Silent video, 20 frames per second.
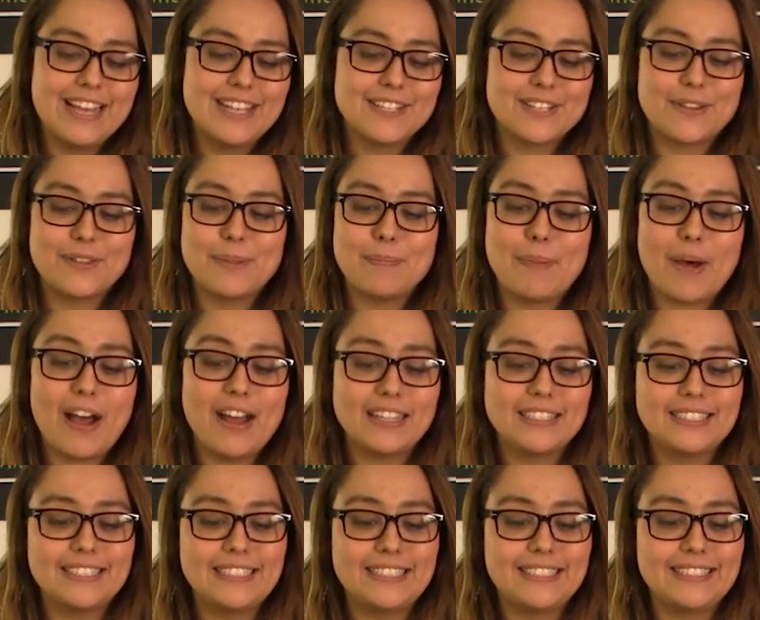So the
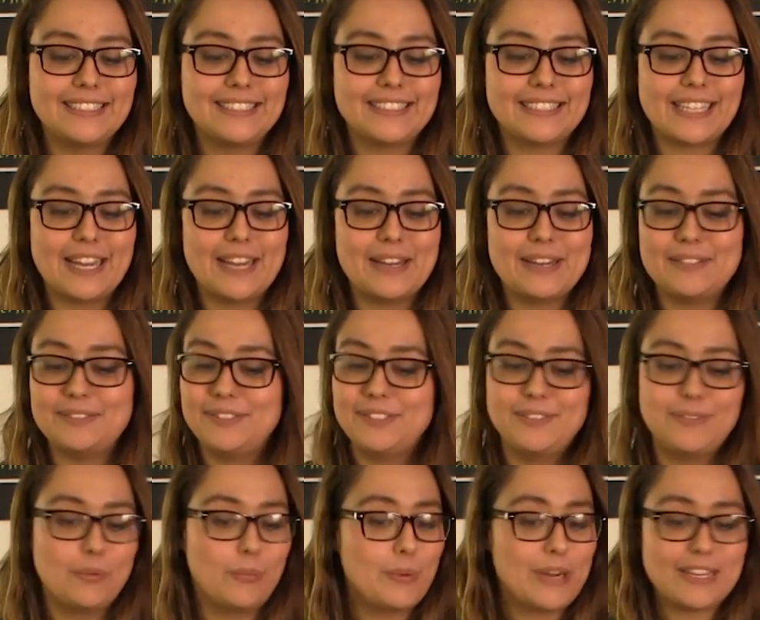box is, uh,
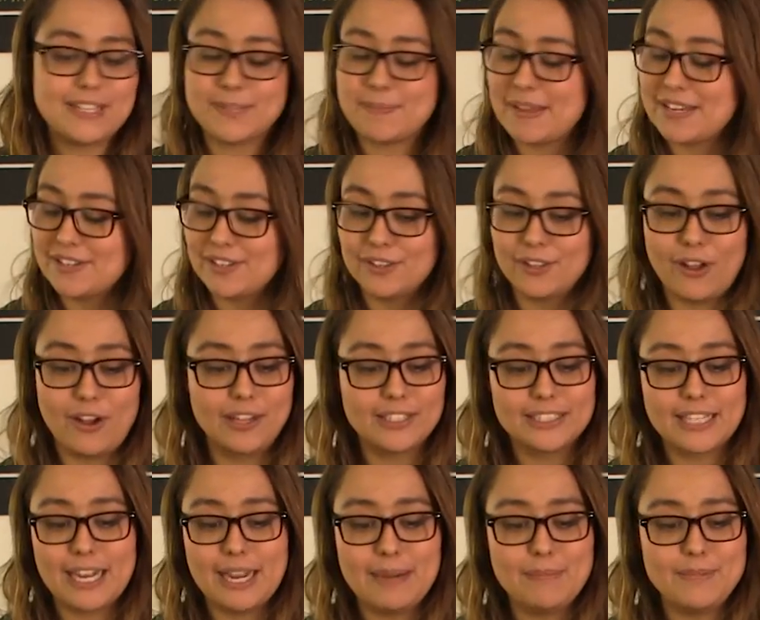we spent a long
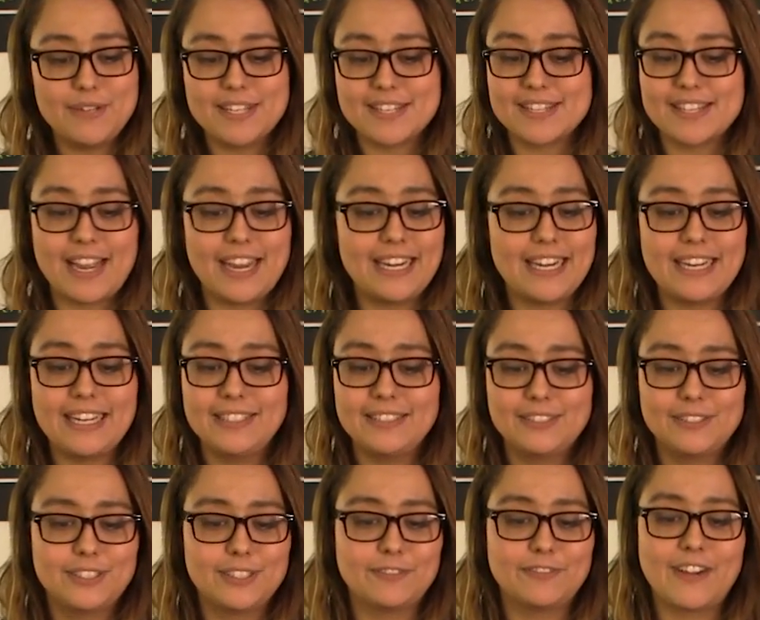time deciding
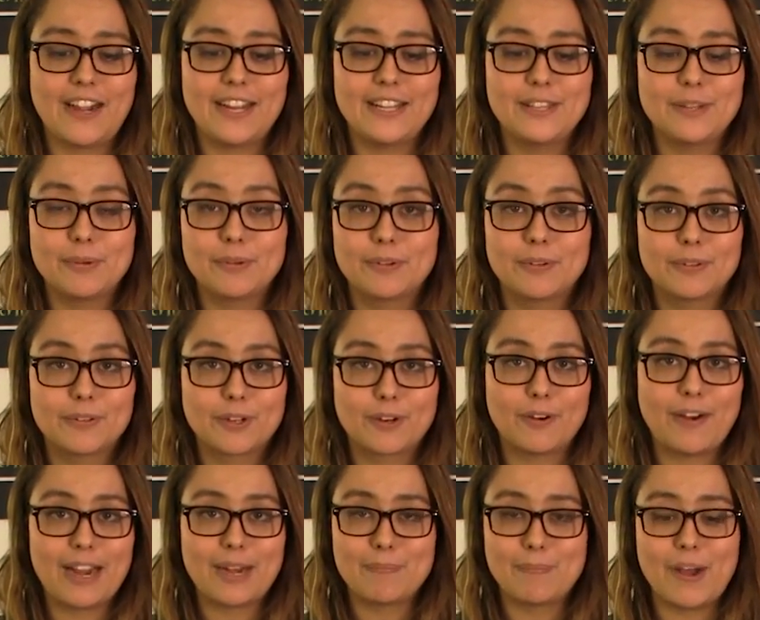to find the
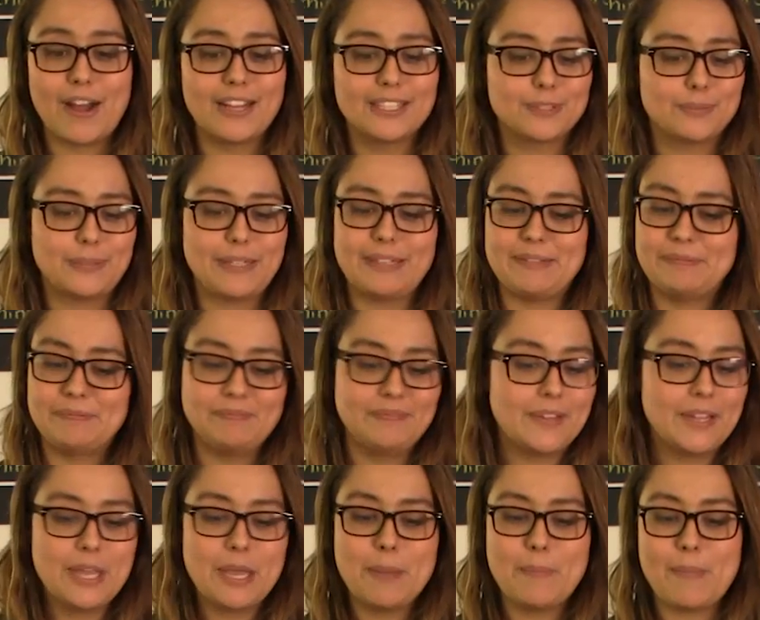correct box. We
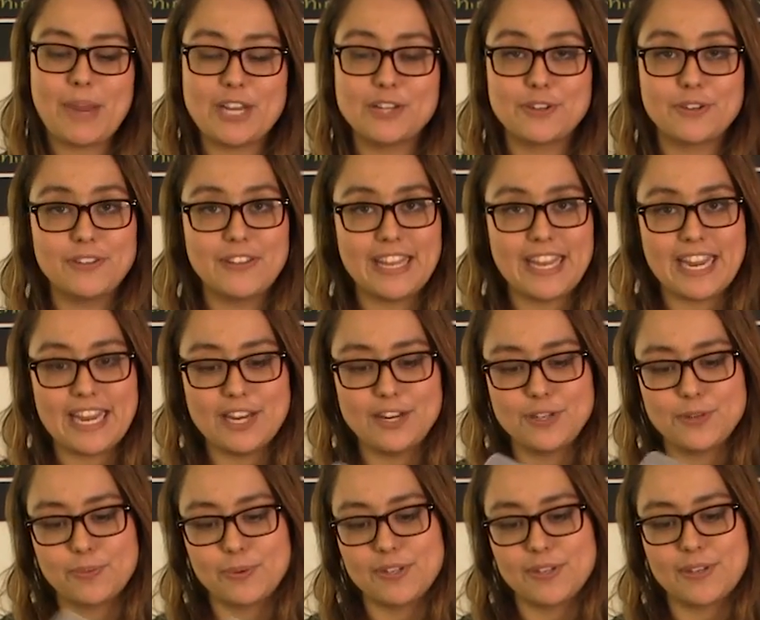made sure the
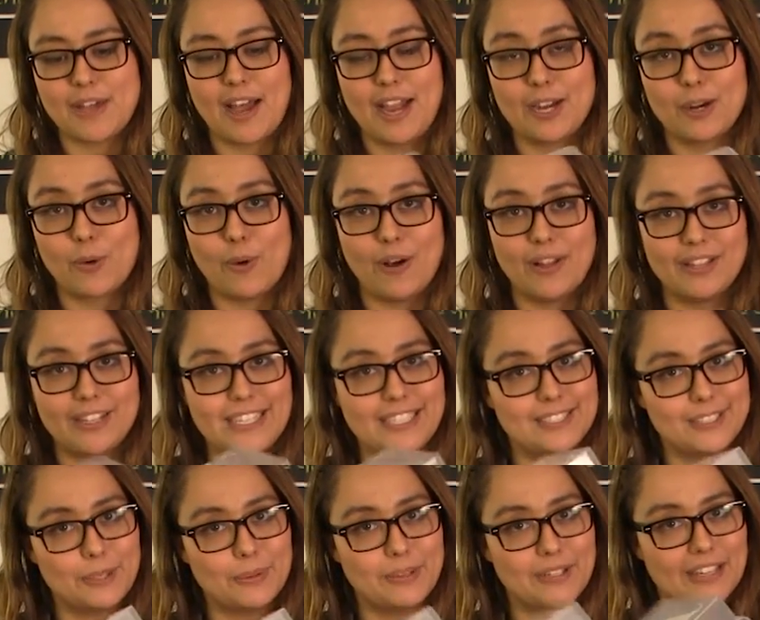hinge was high quality
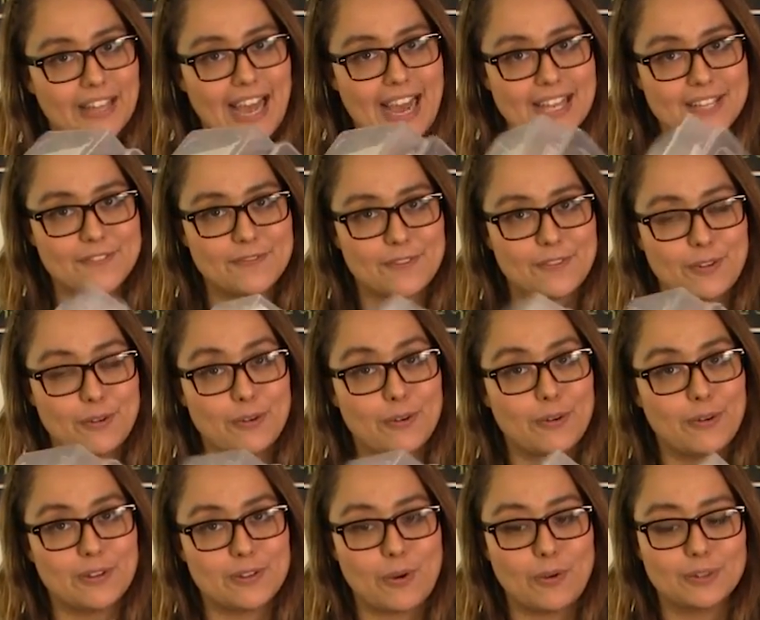so it would last
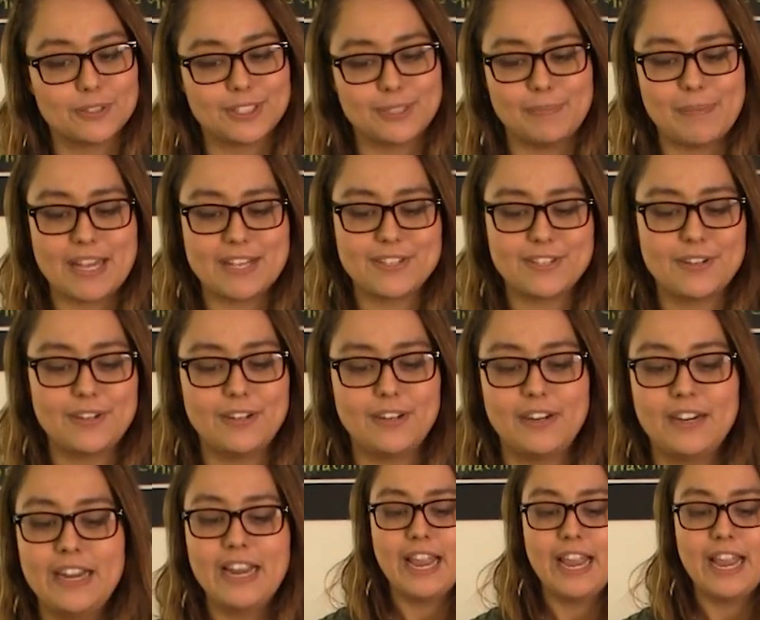through a whole semester.